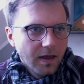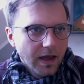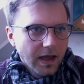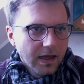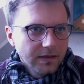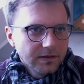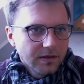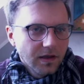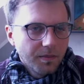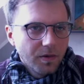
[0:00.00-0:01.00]
And the
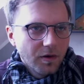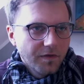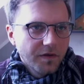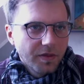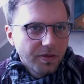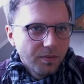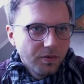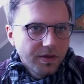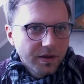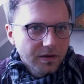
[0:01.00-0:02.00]
number of
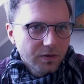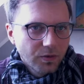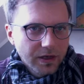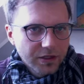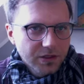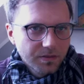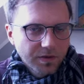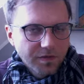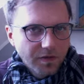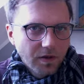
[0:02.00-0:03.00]
smoothing iteration
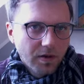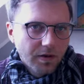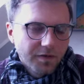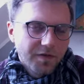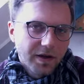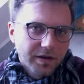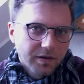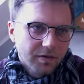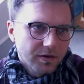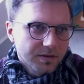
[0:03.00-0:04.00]
before finding
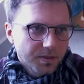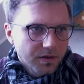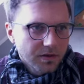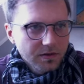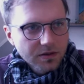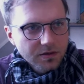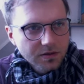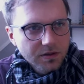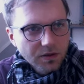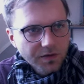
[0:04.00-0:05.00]
correspondence to
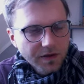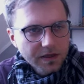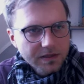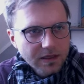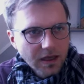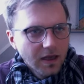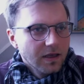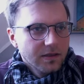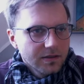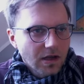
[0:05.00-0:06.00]
surface.
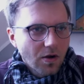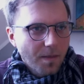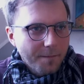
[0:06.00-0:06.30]
So